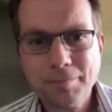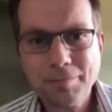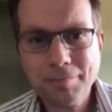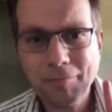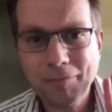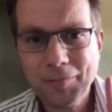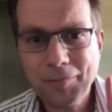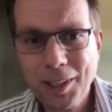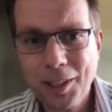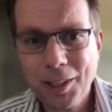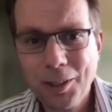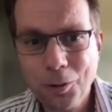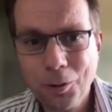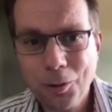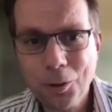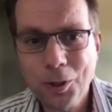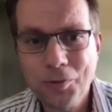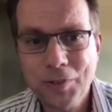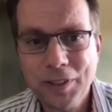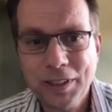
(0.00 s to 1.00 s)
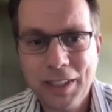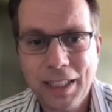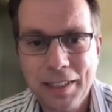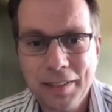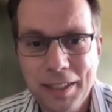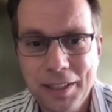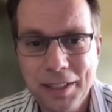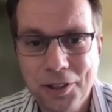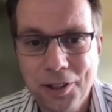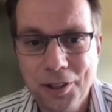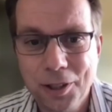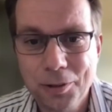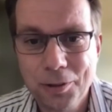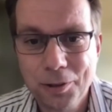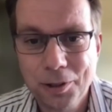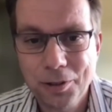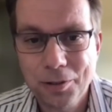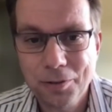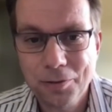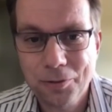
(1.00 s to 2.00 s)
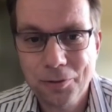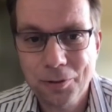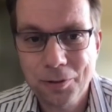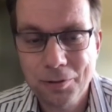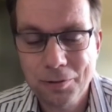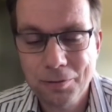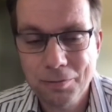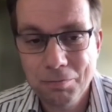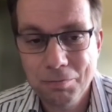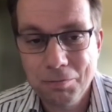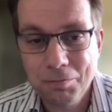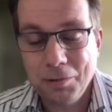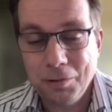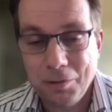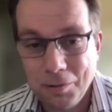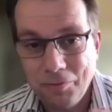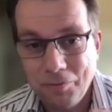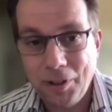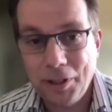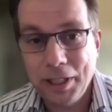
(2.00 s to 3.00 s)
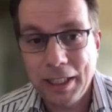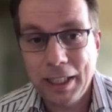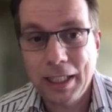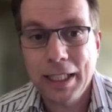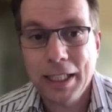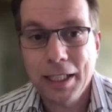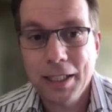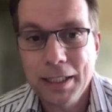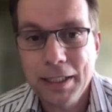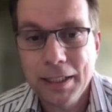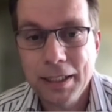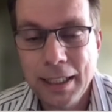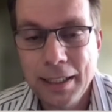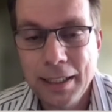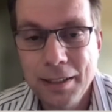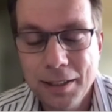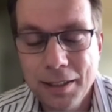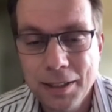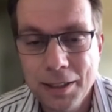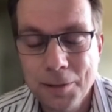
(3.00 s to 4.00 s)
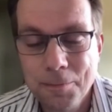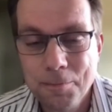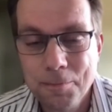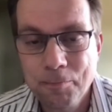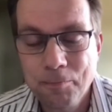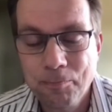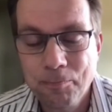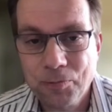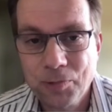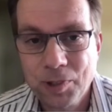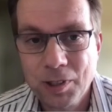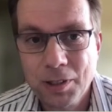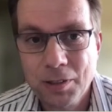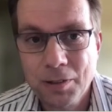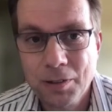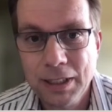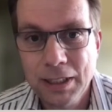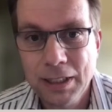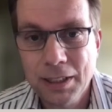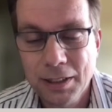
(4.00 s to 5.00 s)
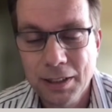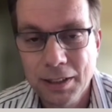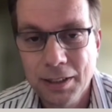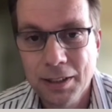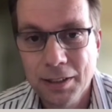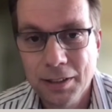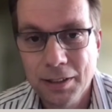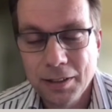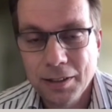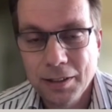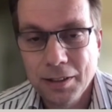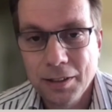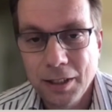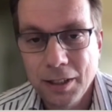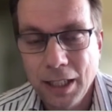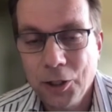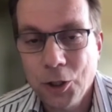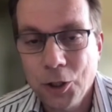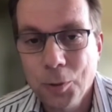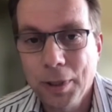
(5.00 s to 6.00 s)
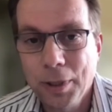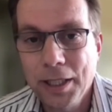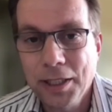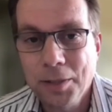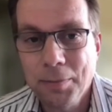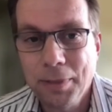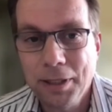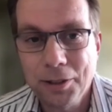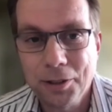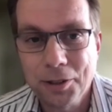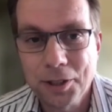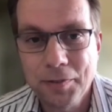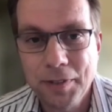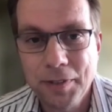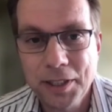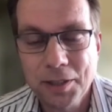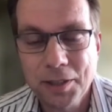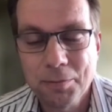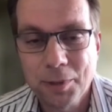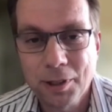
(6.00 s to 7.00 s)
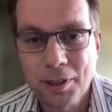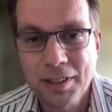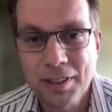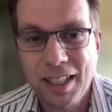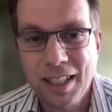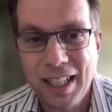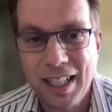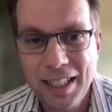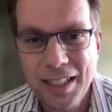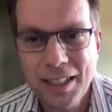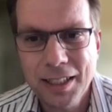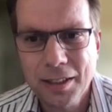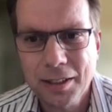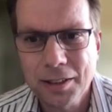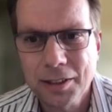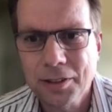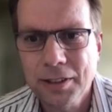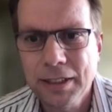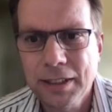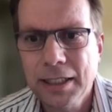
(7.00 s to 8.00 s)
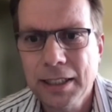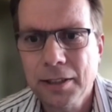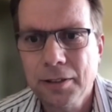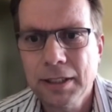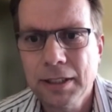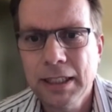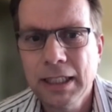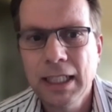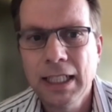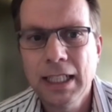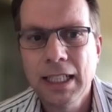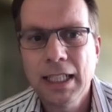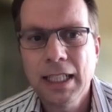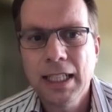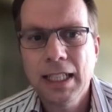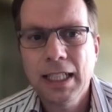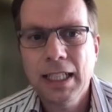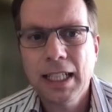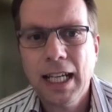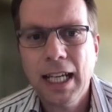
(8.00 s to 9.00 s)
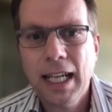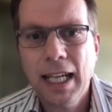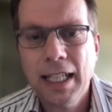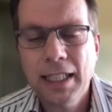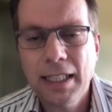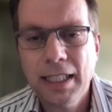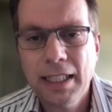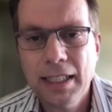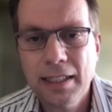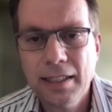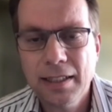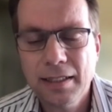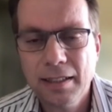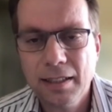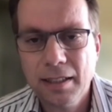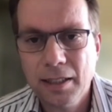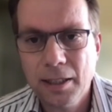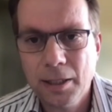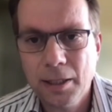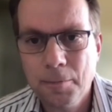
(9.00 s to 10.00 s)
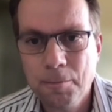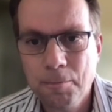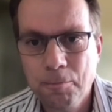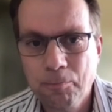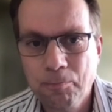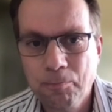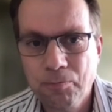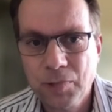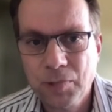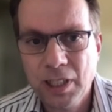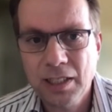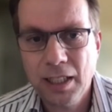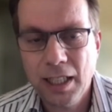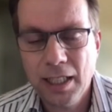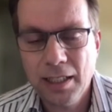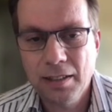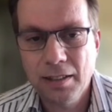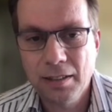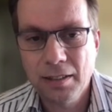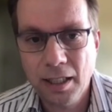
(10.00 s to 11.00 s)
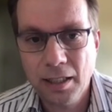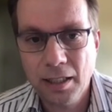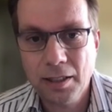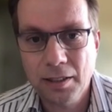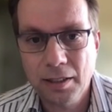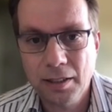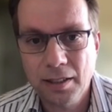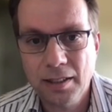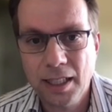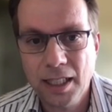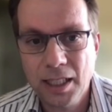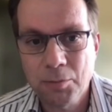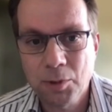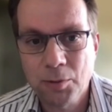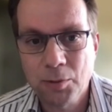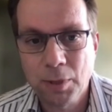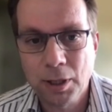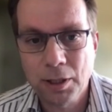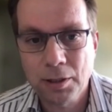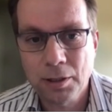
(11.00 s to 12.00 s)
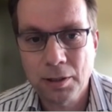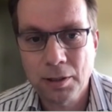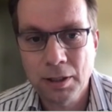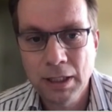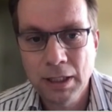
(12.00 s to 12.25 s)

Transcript: you know, all of this I think shows for very clearly that um, you know, the accumulation by conservation model is highly contradictory, and is um, is is not a sustainable model.